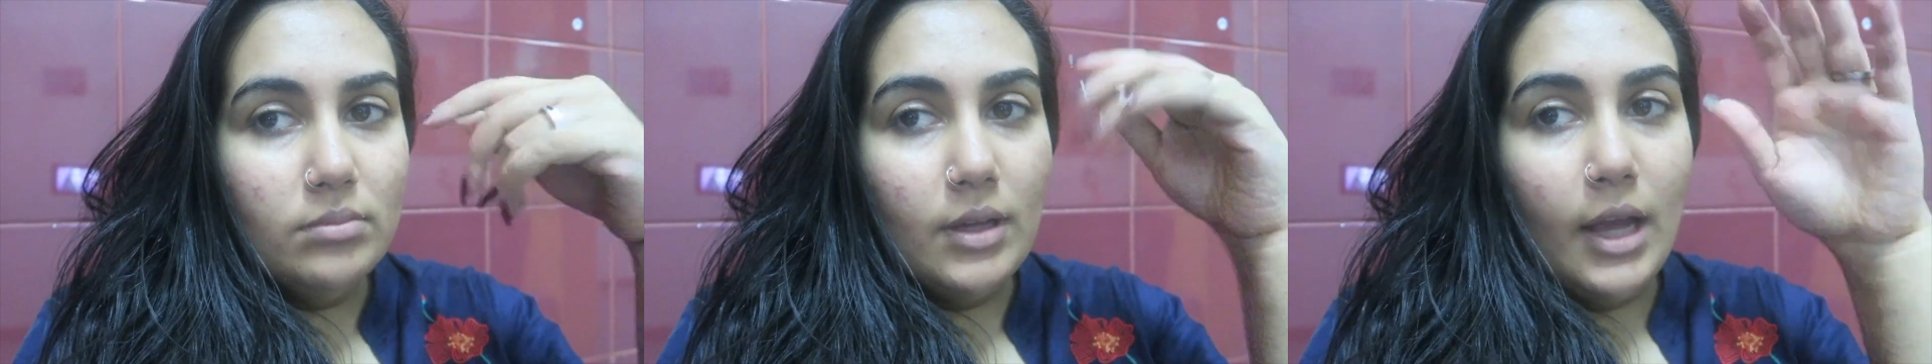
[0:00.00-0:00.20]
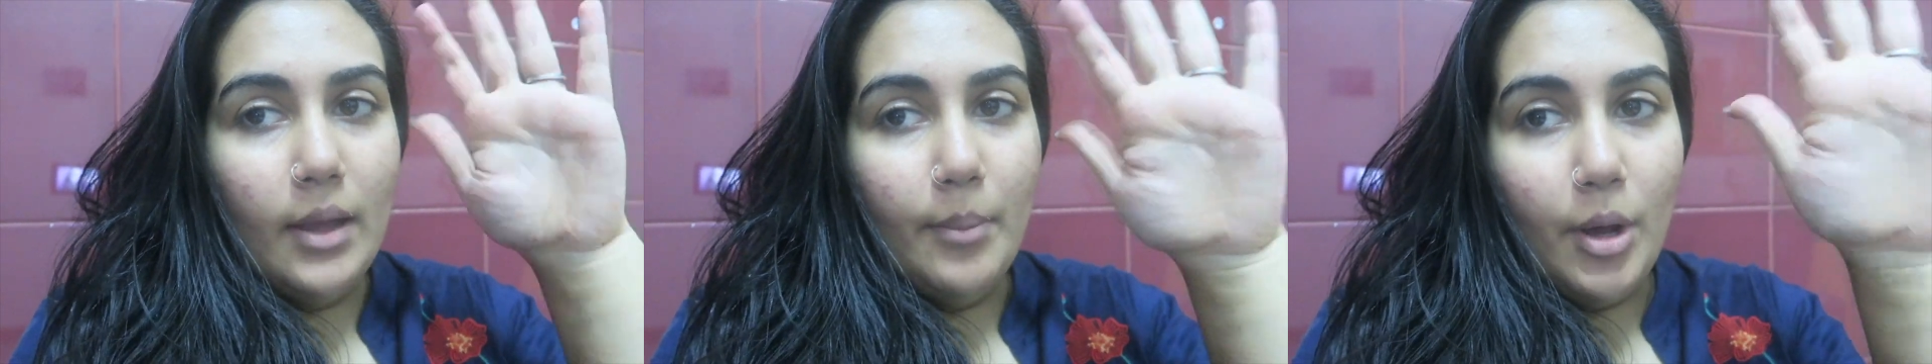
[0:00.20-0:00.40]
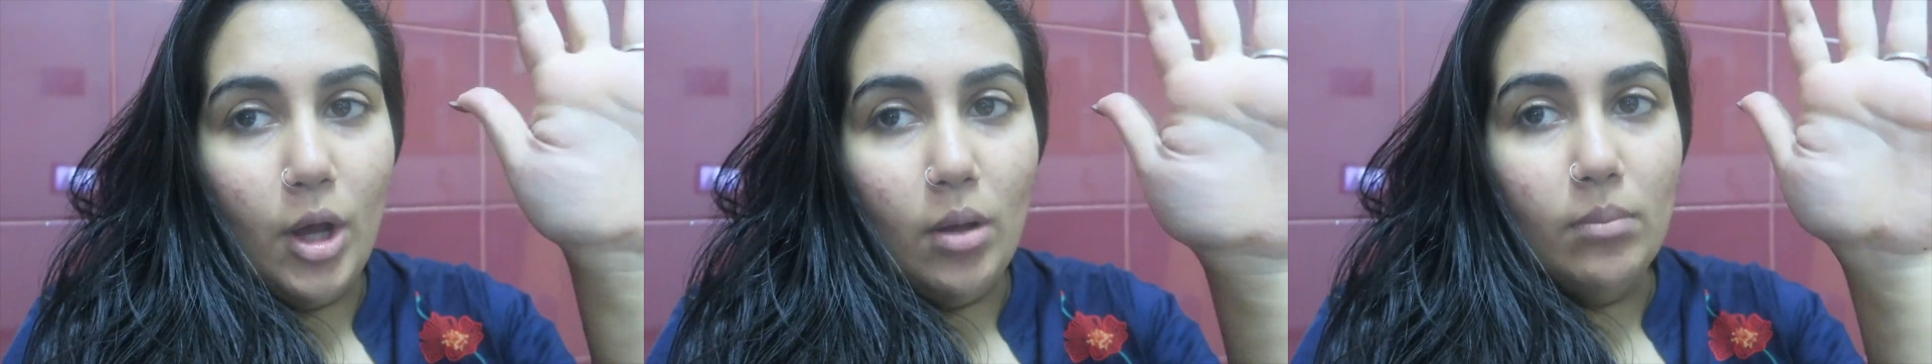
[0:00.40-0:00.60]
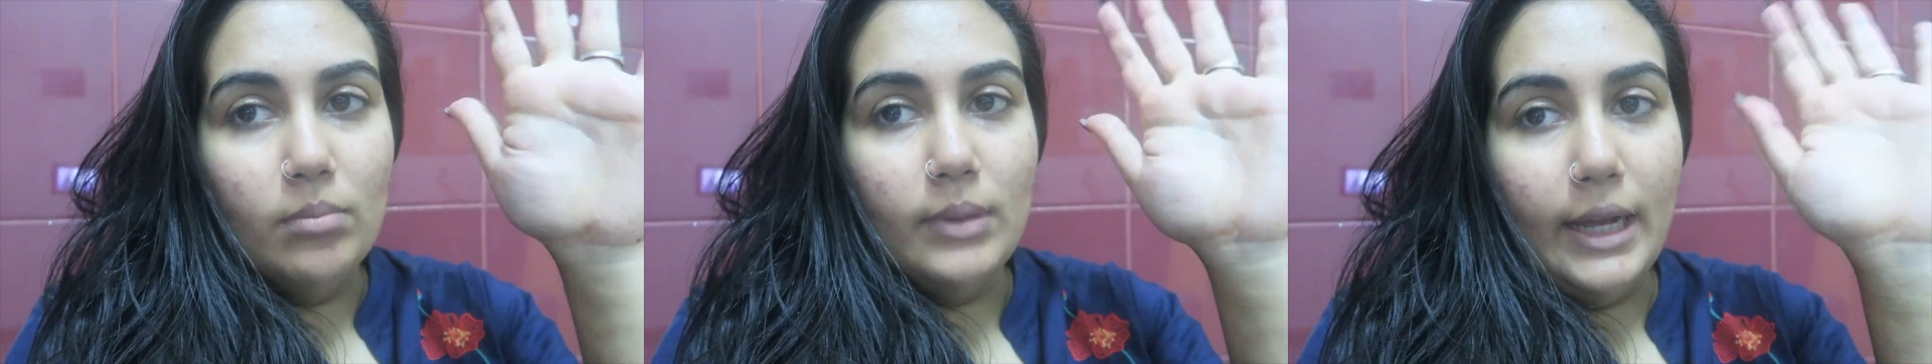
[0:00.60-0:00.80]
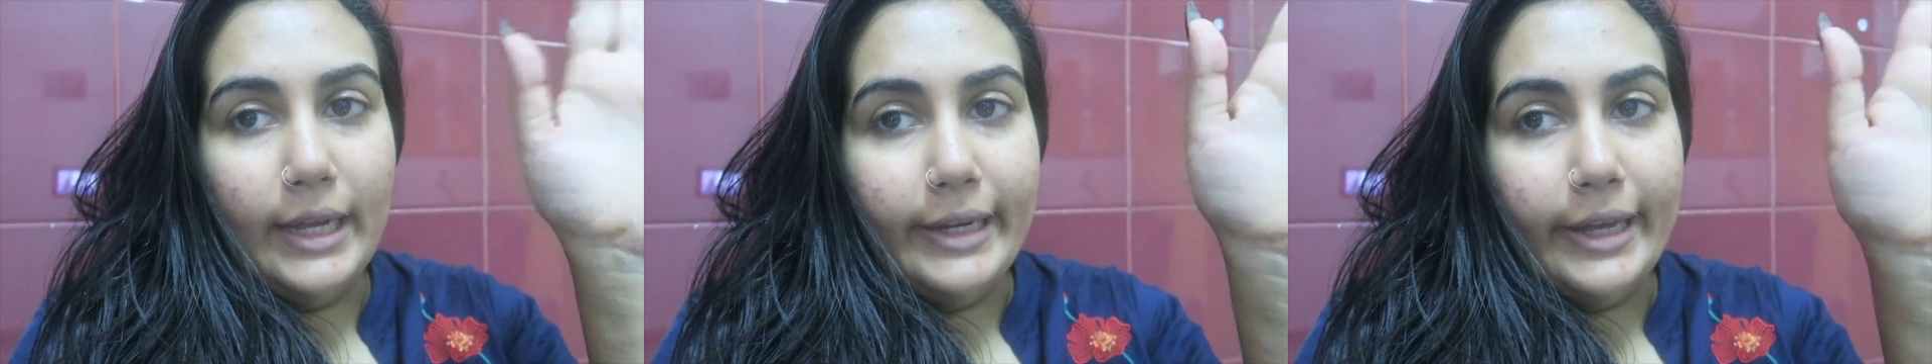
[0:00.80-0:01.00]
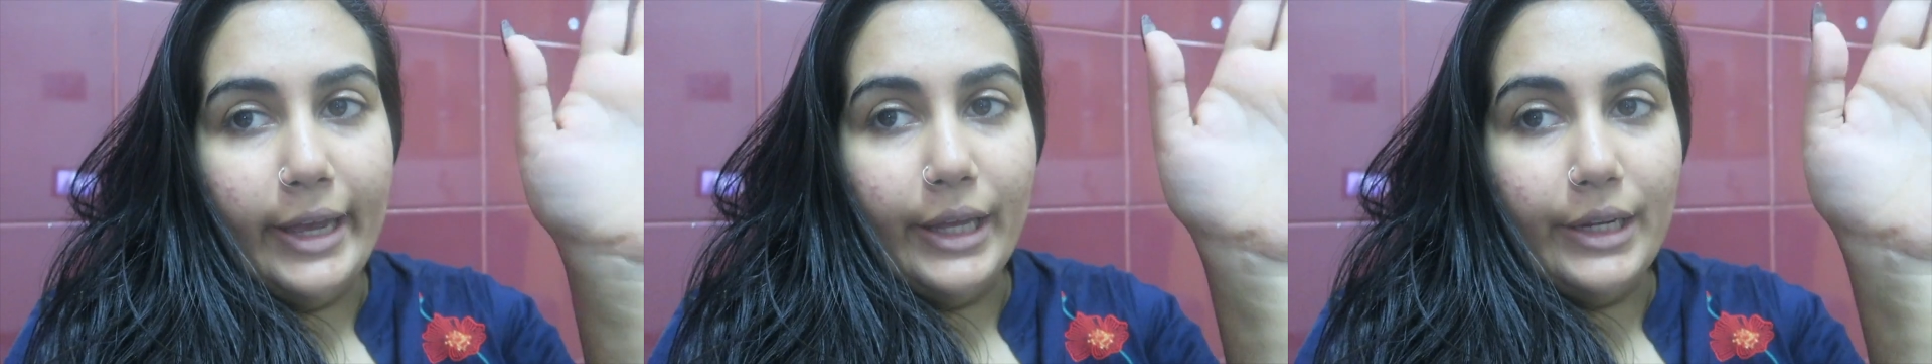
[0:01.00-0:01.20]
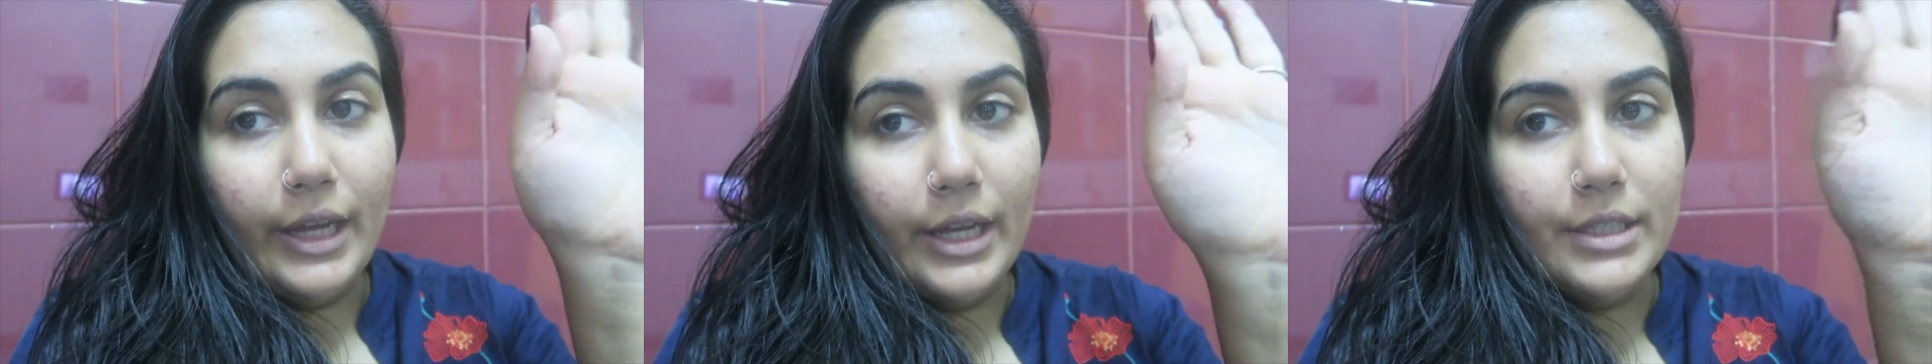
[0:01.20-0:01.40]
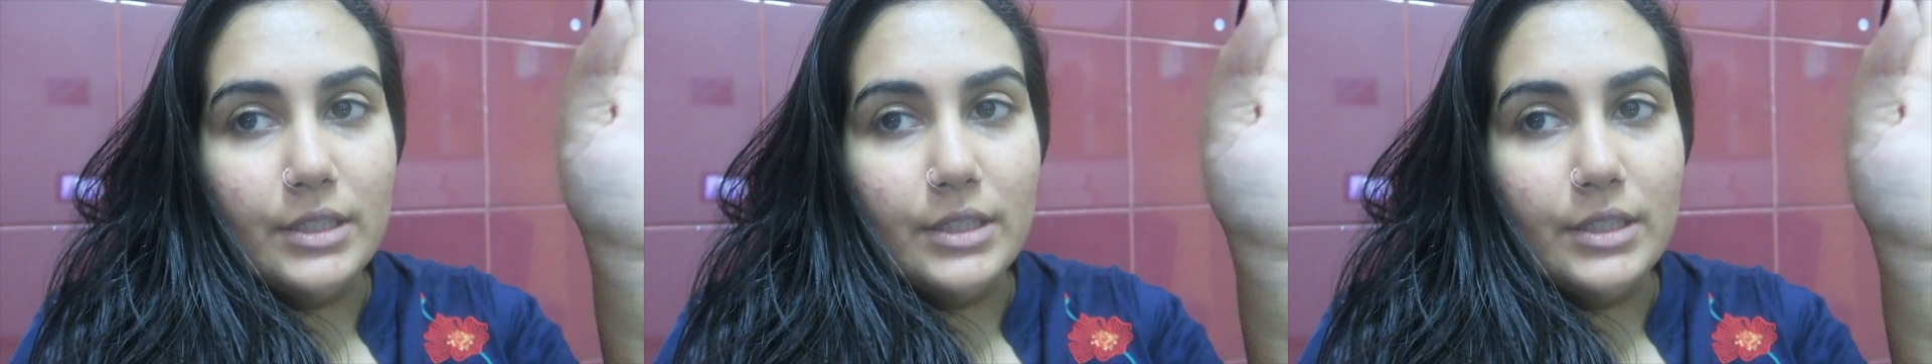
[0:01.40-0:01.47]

hi mom, hi dad, hi